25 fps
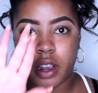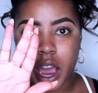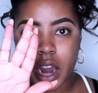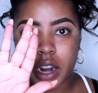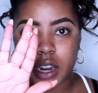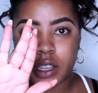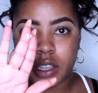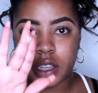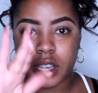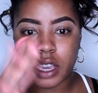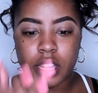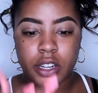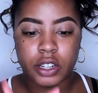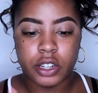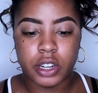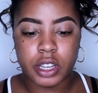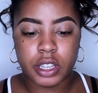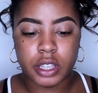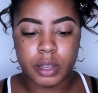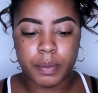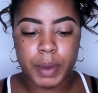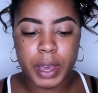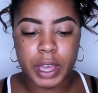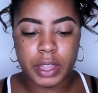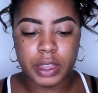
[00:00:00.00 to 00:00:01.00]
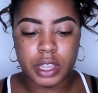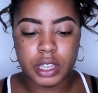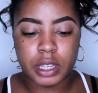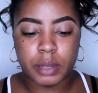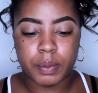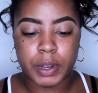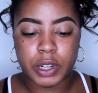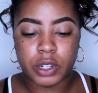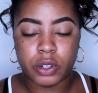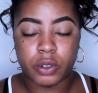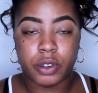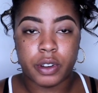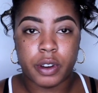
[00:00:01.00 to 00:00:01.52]
I just get just about this
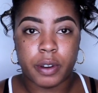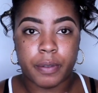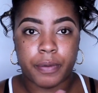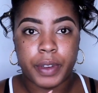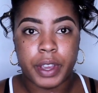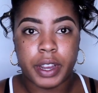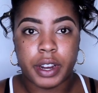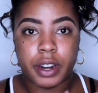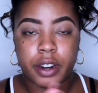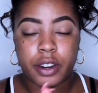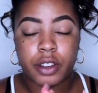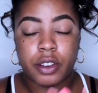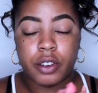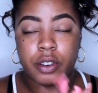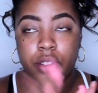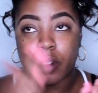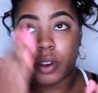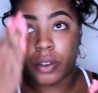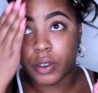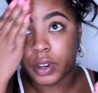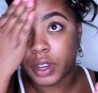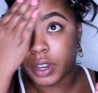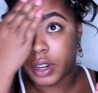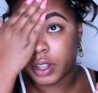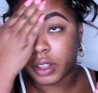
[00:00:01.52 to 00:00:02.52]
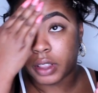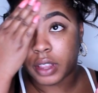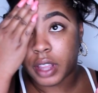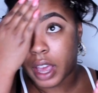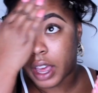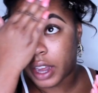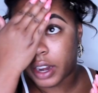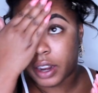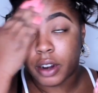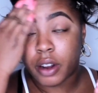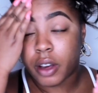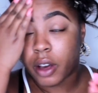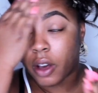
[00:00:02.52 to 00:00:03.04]
much on your finger. You don't need a
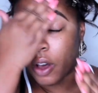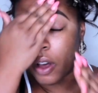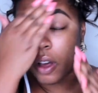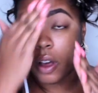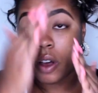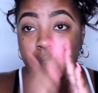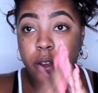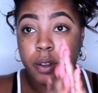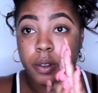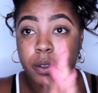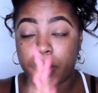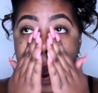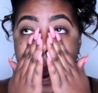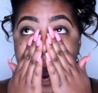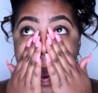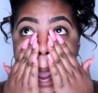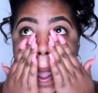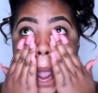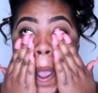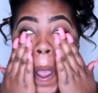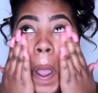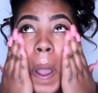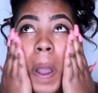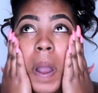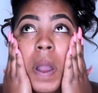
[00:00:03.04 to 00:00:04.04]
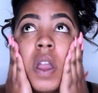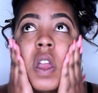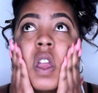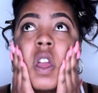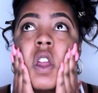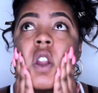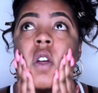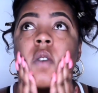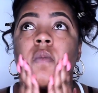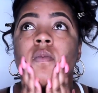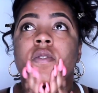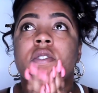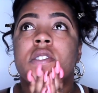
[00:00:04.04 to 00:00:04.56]
lot at all, and
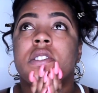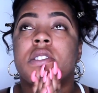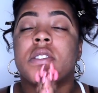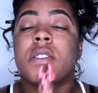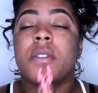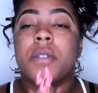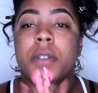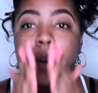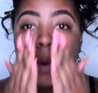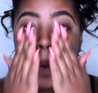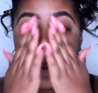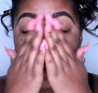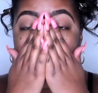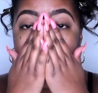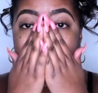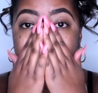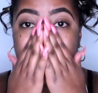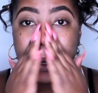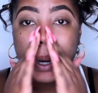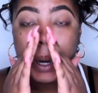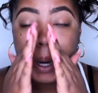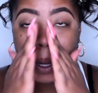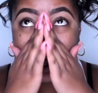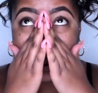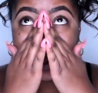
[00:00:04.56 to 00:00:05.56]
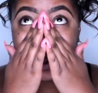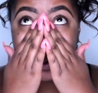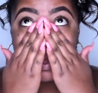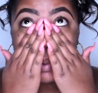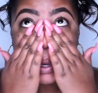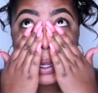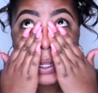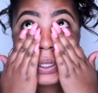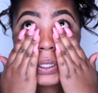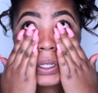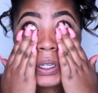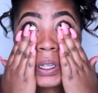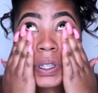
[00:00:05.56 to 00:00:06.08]
I'm just going to rub it into
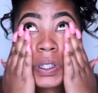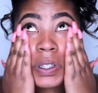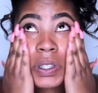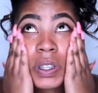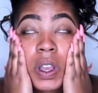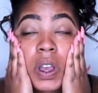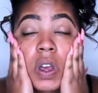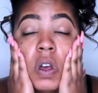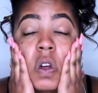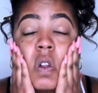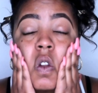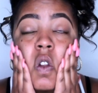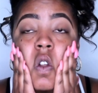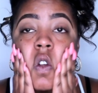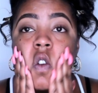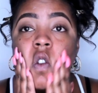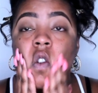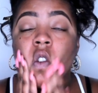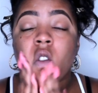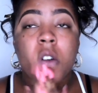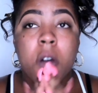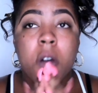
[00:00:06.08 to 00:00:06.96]
my T-zone.